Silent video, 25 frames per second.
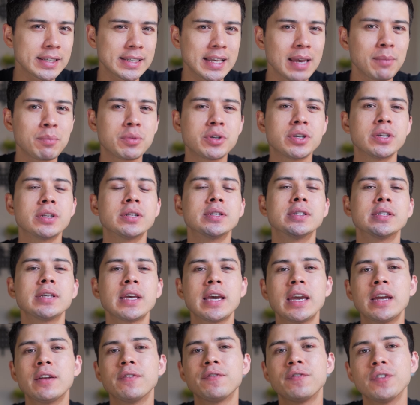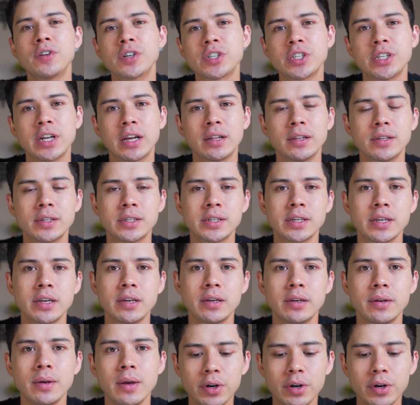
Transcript: exceptions in functionality.